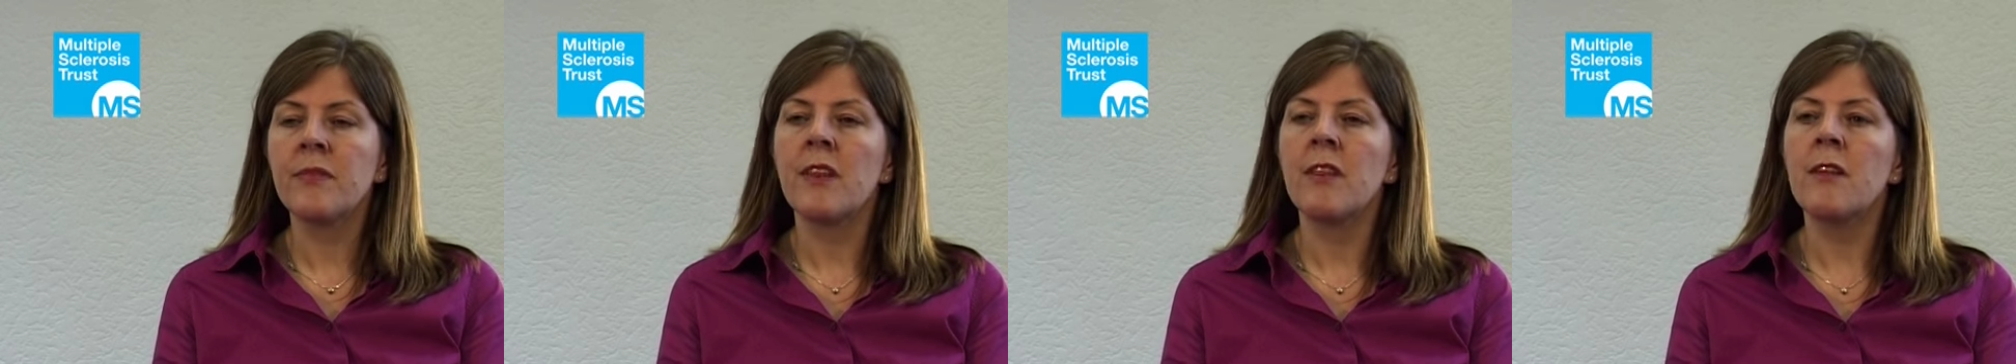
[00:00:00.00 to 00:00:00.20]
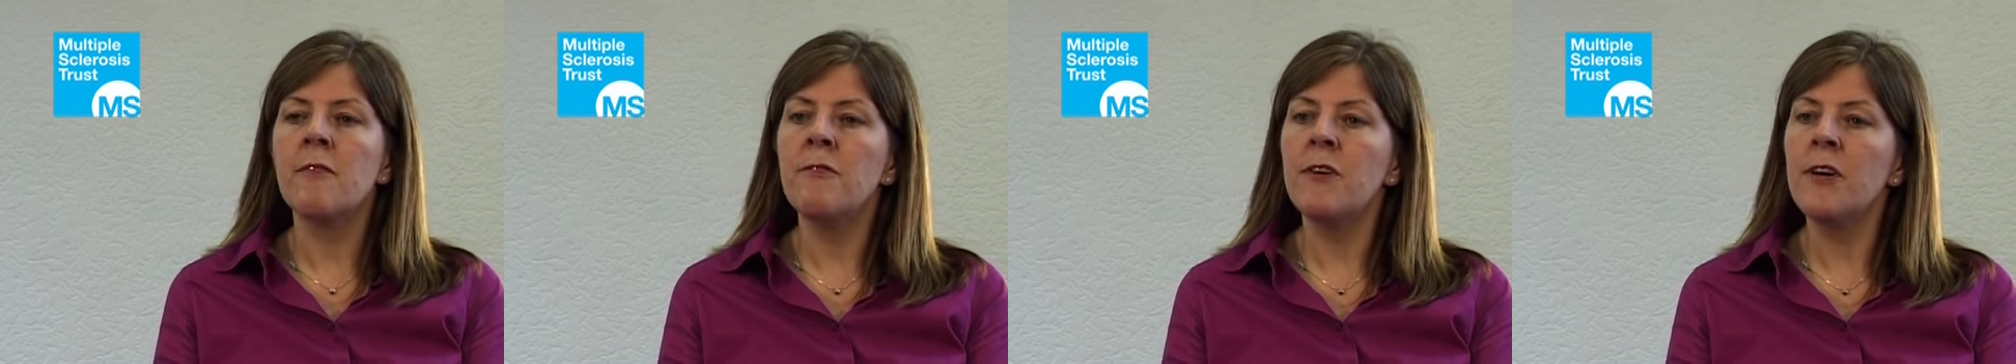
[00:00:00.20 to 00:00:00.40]

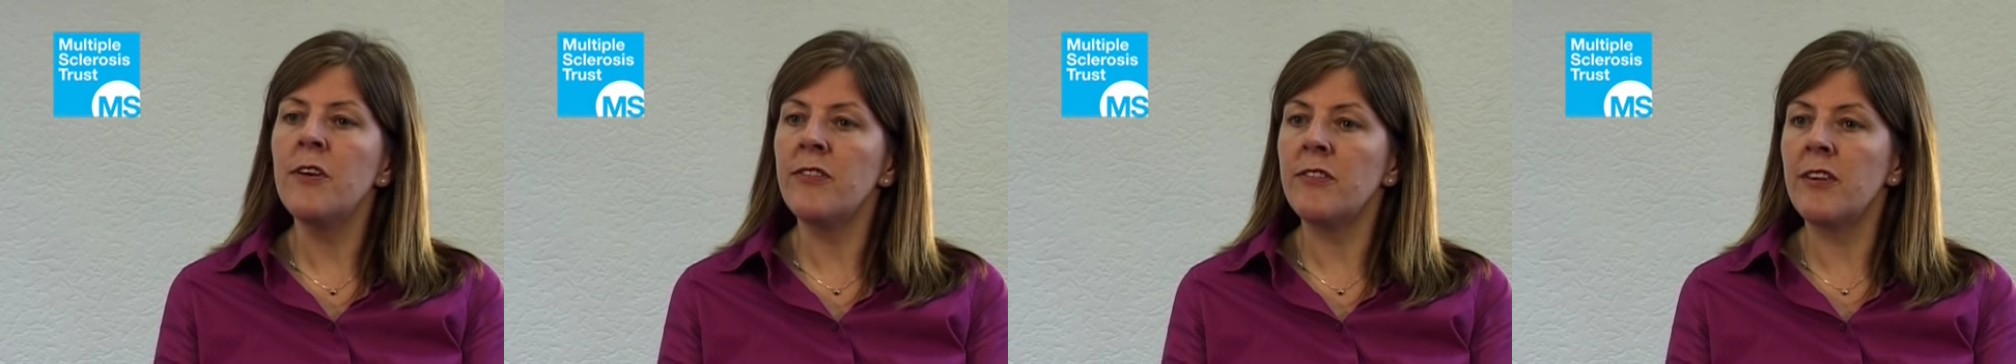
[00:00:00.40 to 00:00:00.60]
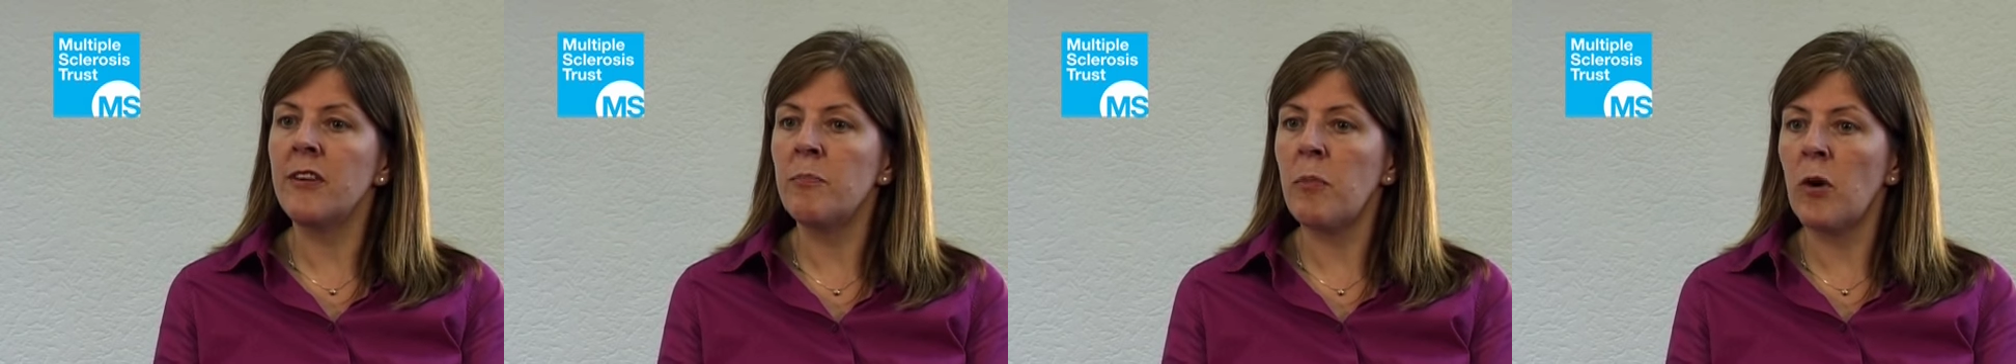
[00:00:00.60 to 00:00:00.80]
The
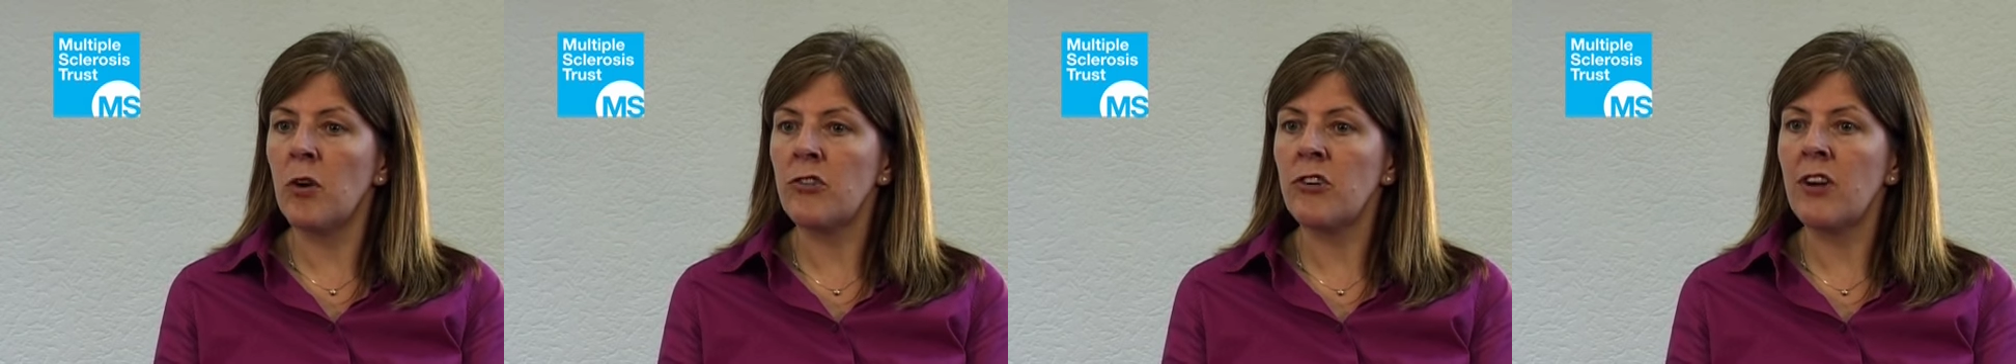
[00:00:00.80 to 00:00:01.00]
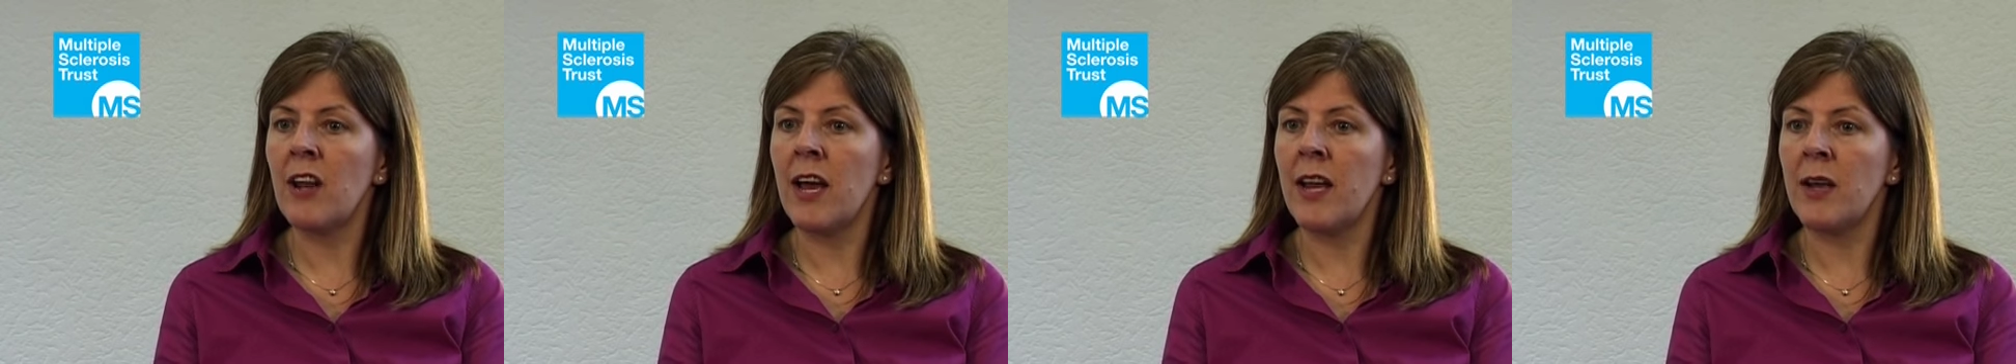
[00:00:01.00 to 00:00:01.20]
first is
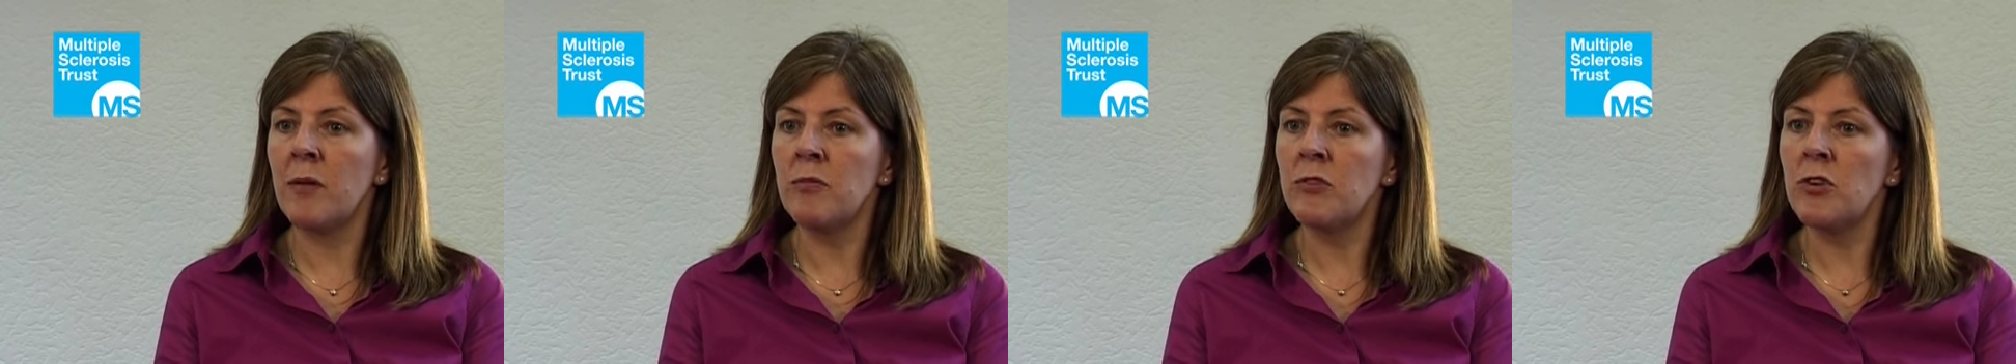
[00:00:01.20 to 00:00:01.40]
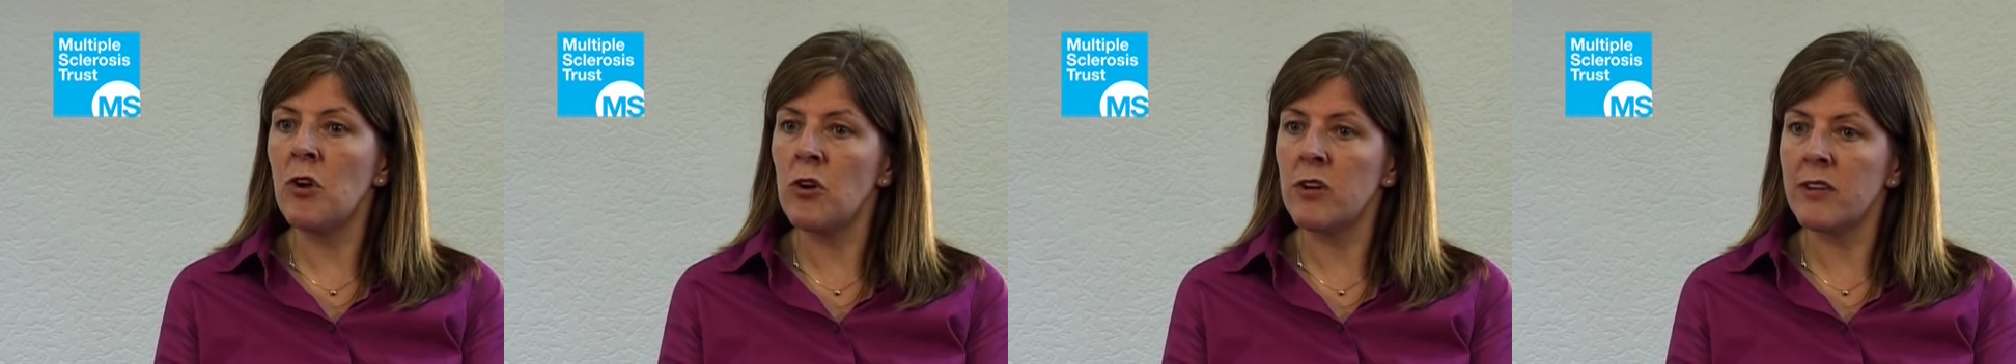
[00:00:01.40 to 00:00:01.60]

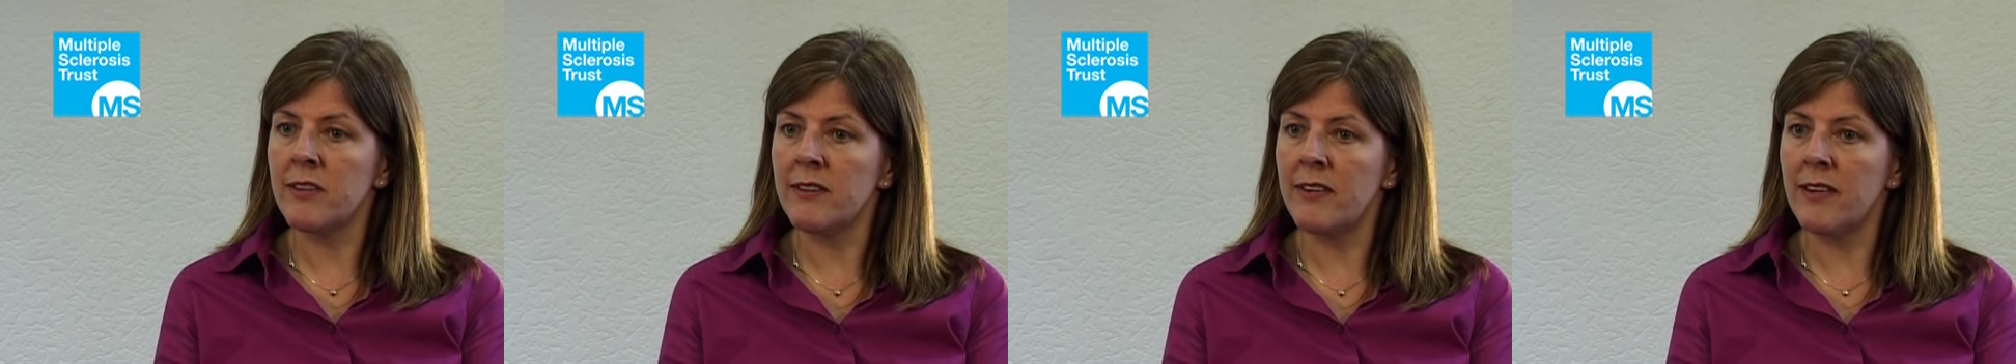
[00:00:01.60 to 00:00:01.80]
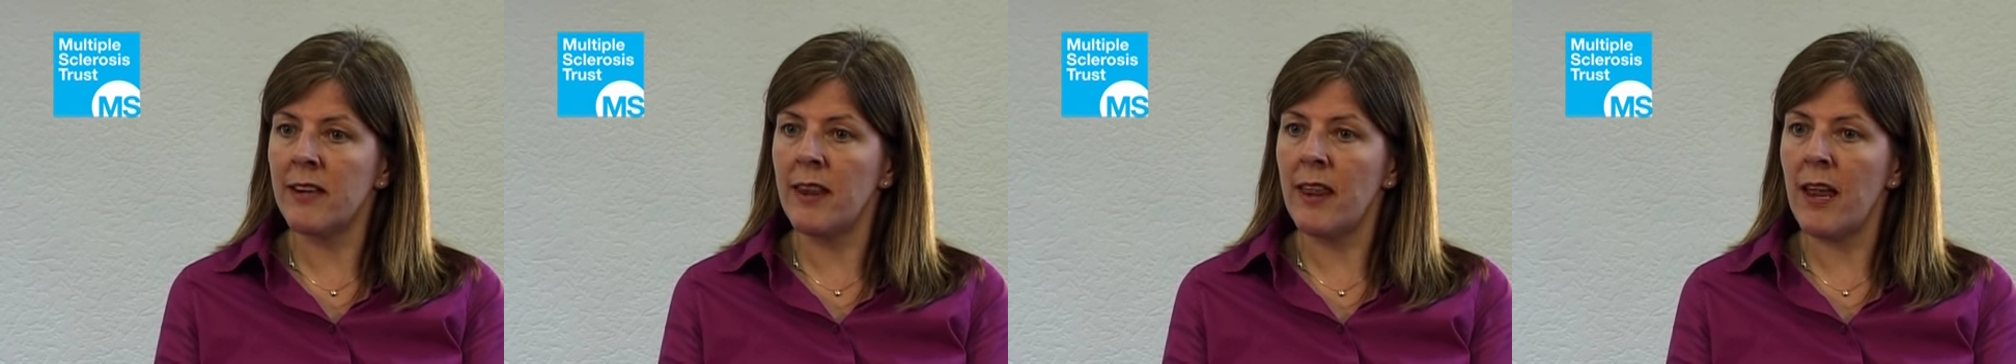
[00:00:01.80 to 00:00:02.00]
botulinum
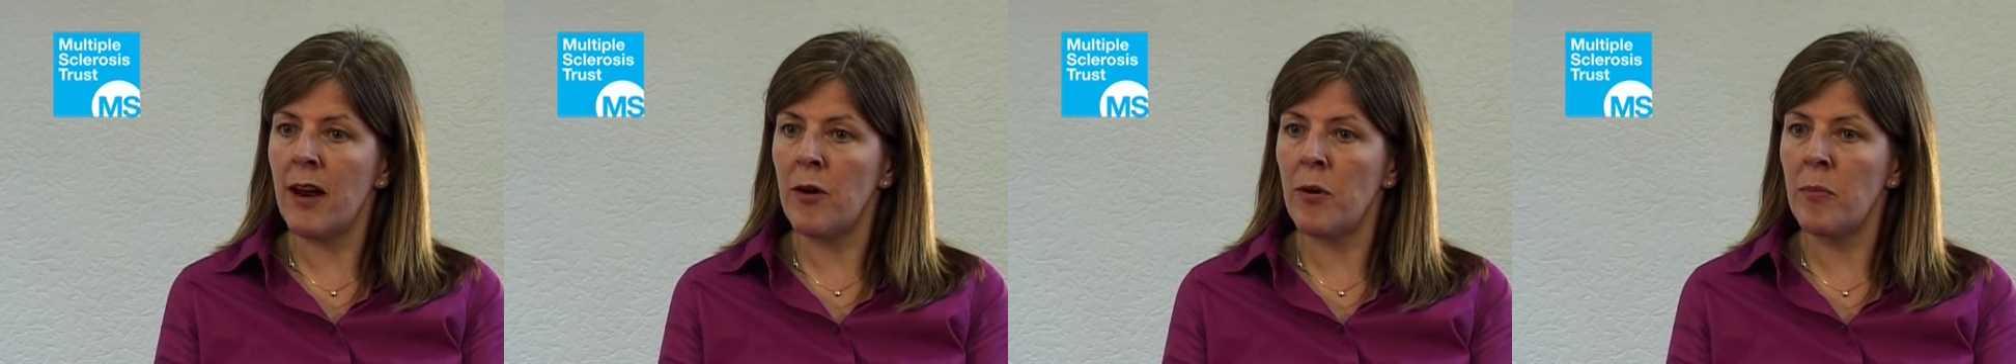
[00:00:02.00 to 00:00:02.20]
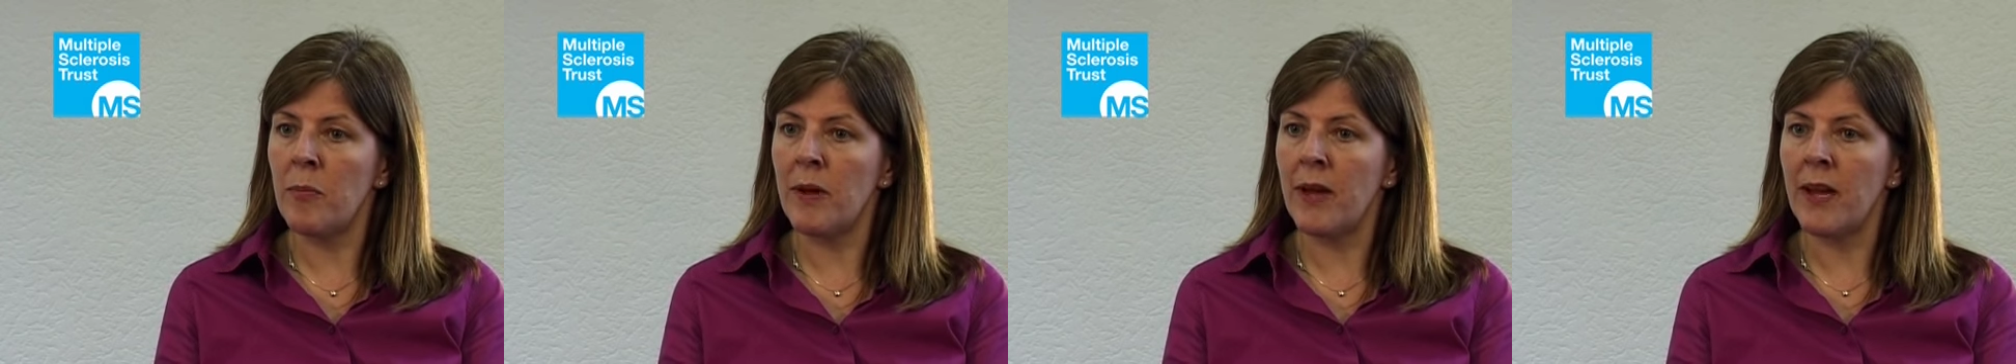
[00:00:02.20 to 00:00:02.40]
toxin
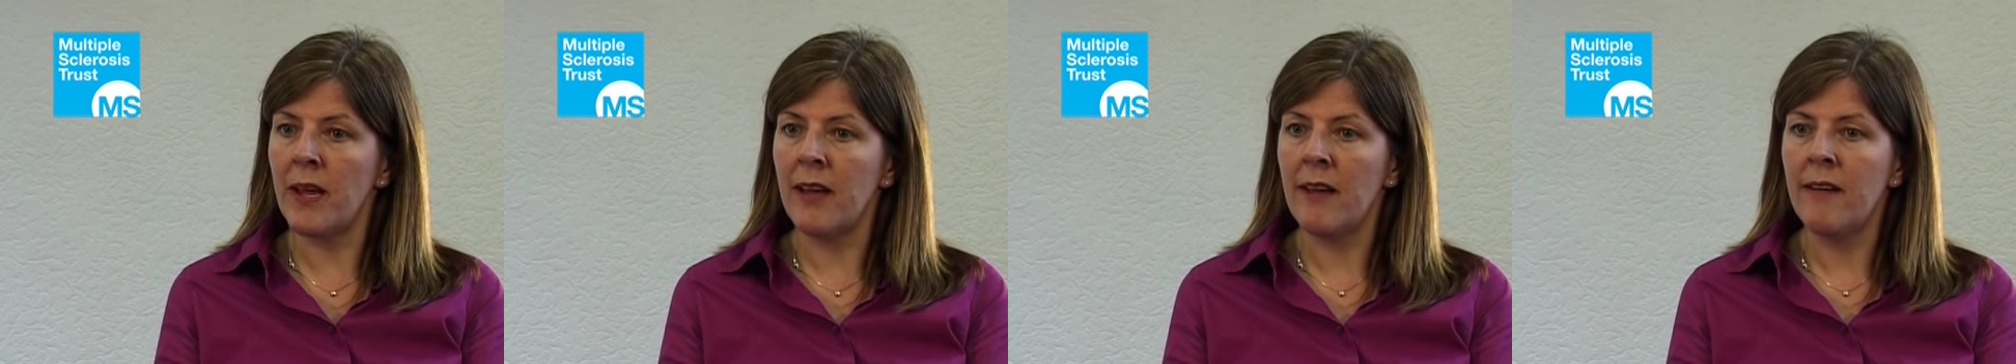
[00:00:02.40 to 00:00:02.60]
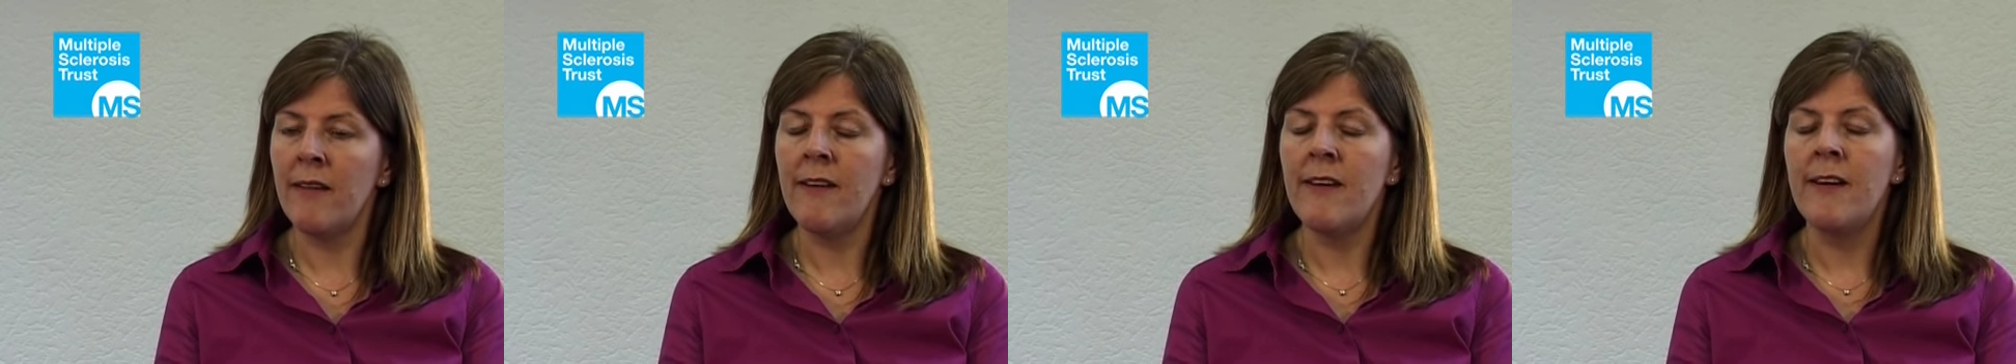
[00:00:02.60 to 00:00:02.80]
therapy.